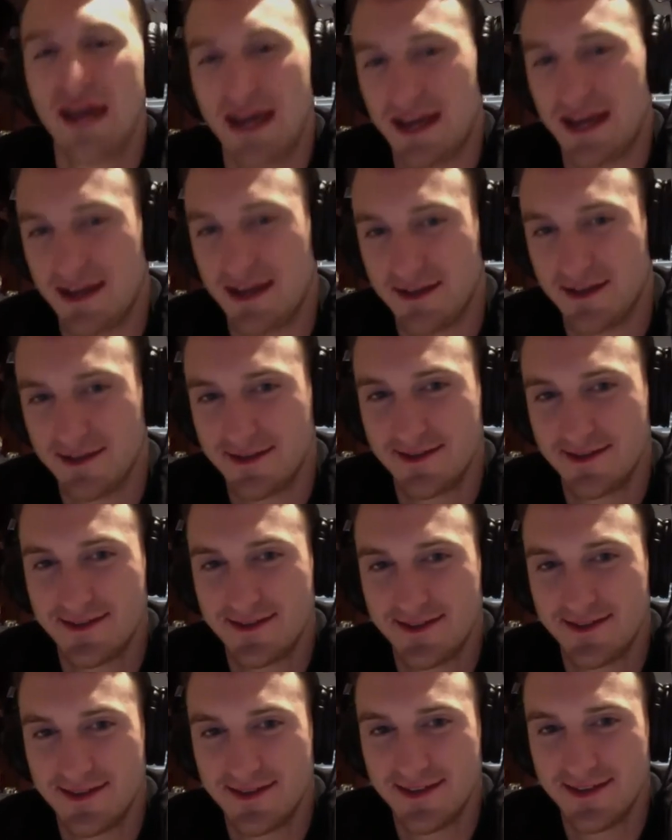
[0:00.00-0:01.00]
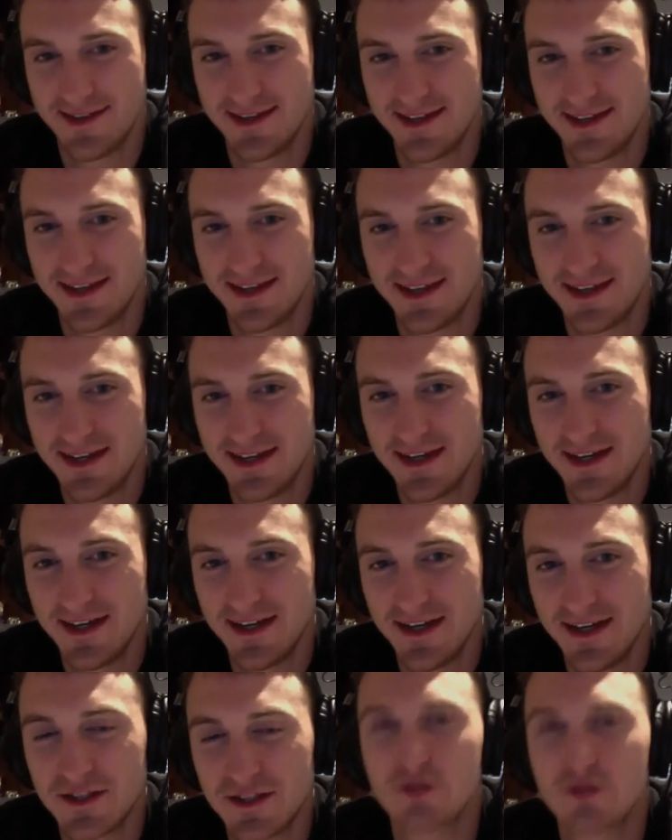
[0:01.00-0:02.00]
Long.
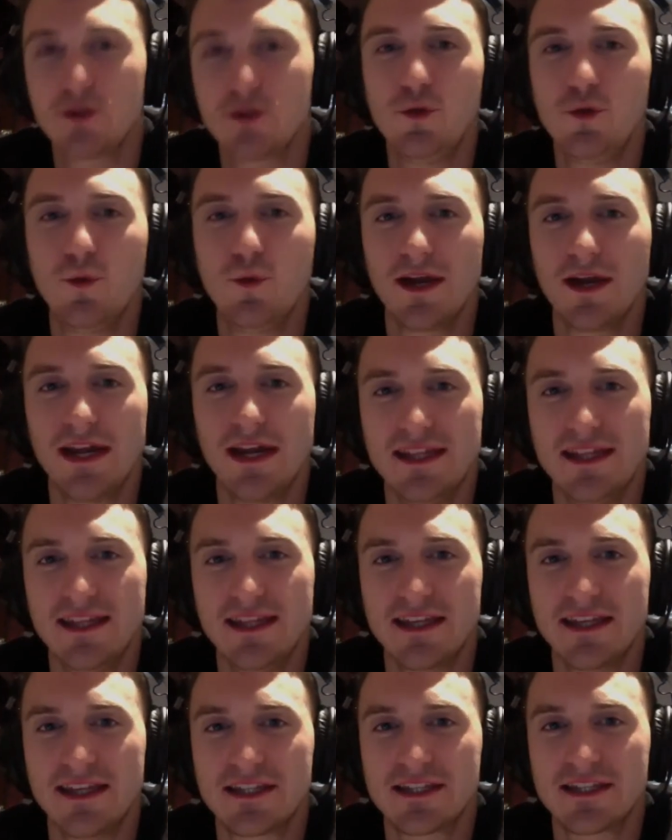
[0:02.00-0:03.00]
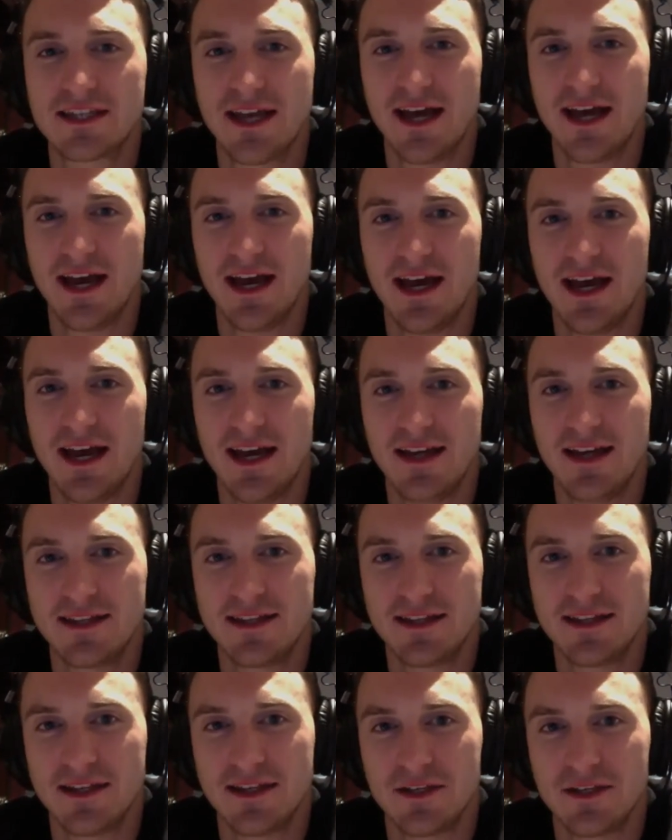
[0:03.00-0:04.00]
So you were in this uh,
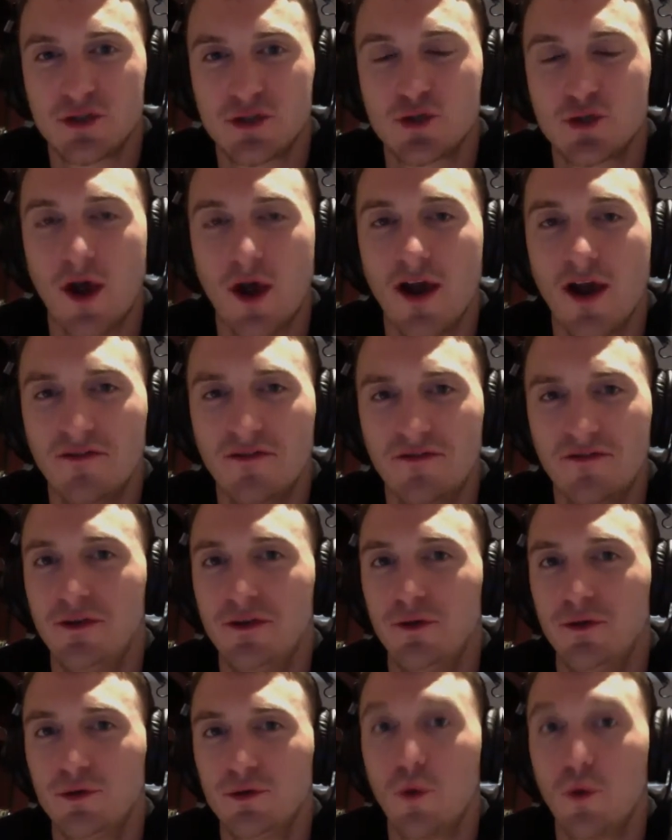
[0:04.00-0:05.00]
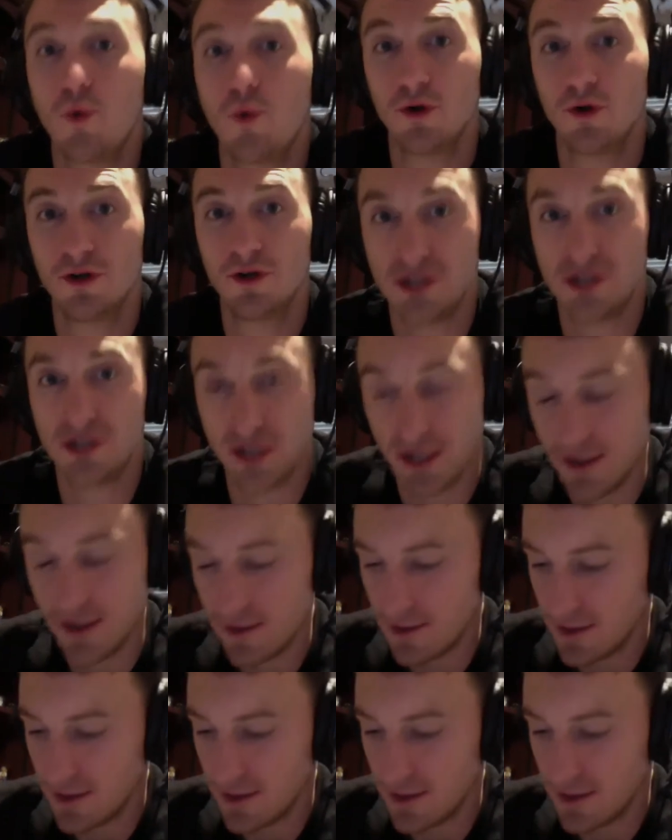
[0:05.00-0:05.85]
this drug fueled orgy.